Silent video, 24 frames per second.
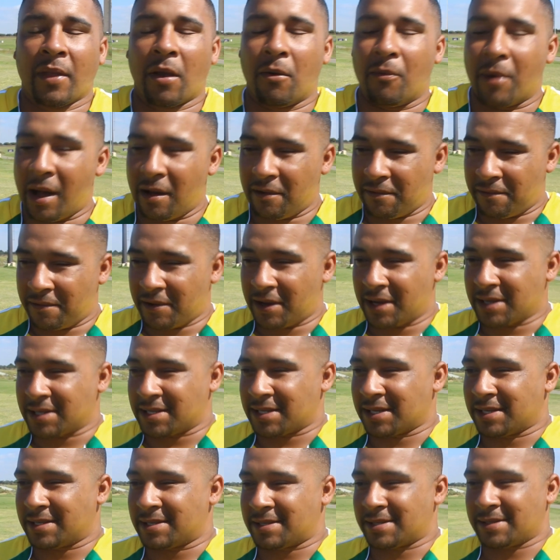Well,
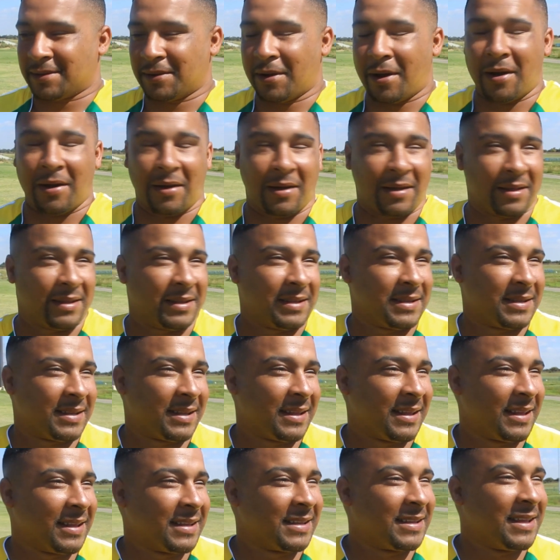first it's
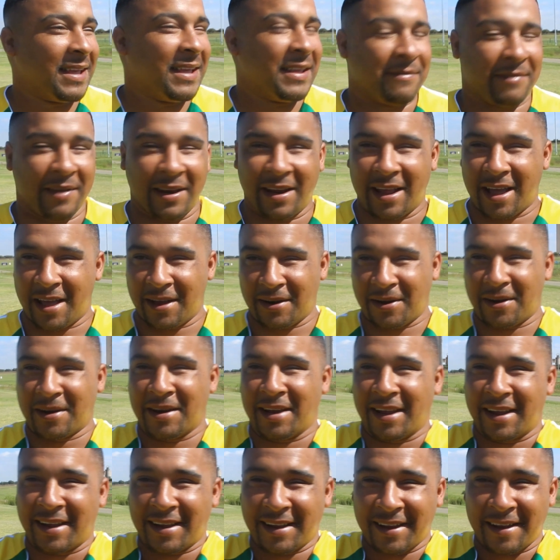very
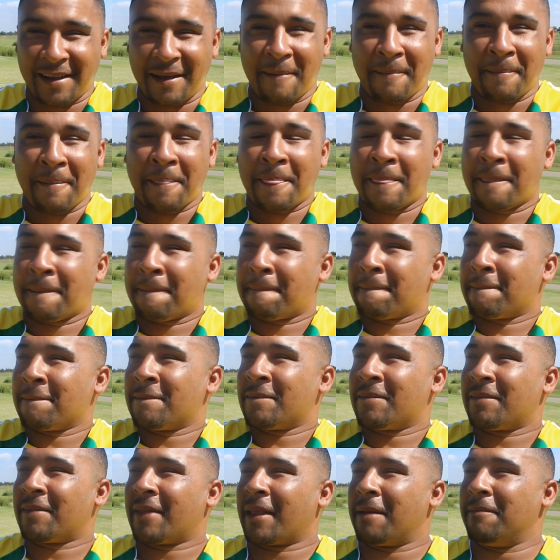ironic.
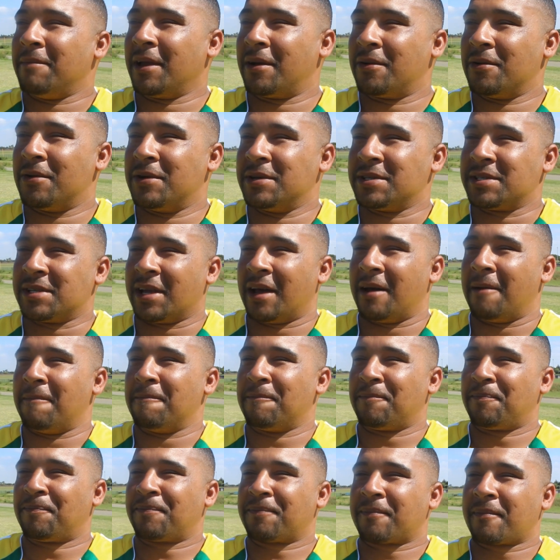Because
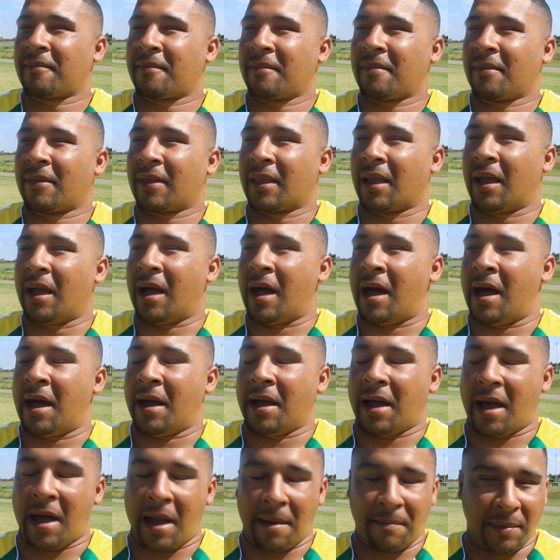
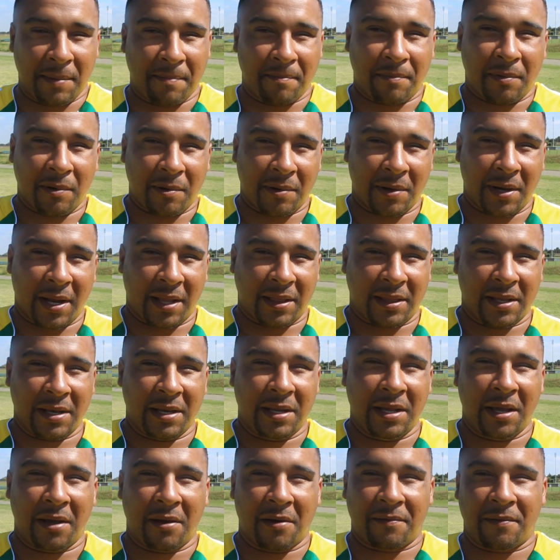I'm employed at the
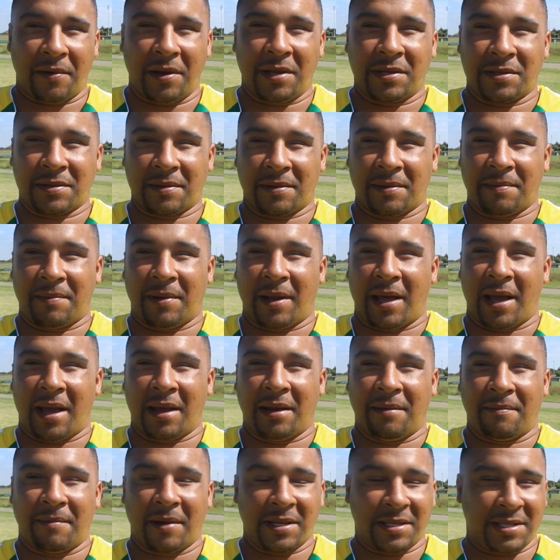League of Friends of the
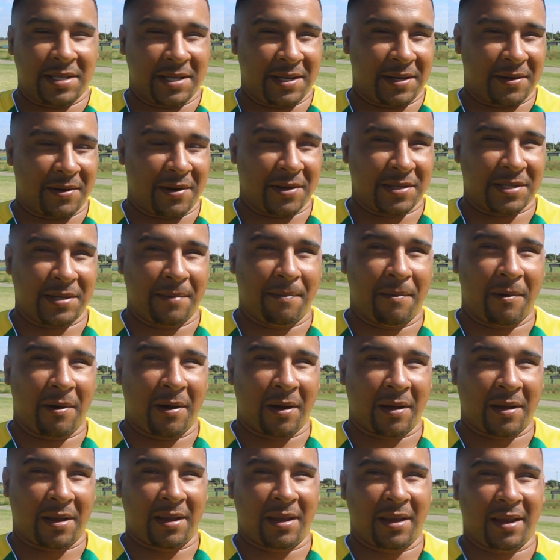Blind based in Grassy
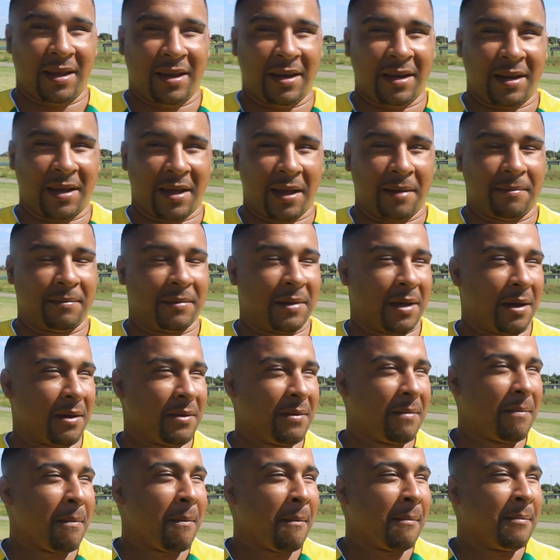Park in Cape
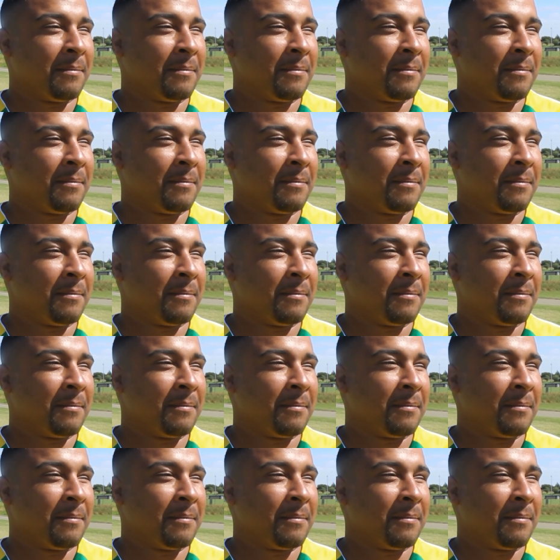Town.